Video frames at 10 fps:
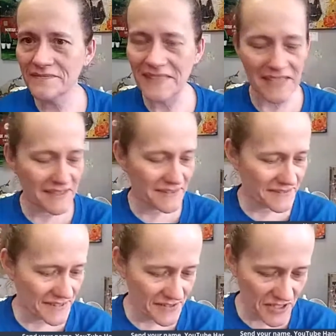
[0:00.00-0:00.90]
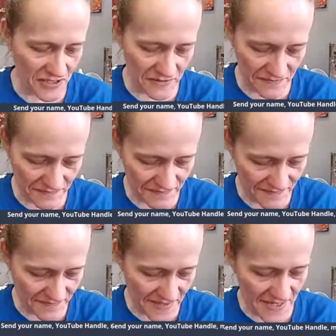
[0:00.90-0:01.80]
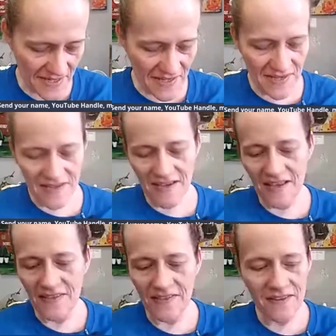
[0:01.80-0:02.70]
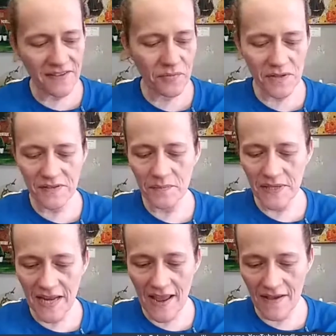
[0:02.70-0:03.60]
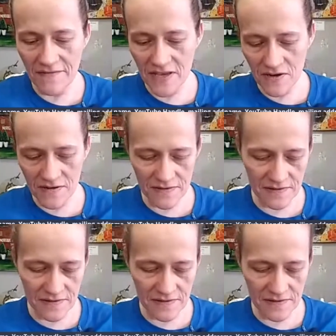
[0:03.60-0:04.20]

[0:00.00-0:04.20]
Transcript: Yeah, that's cute. And then this one's a bit heavier.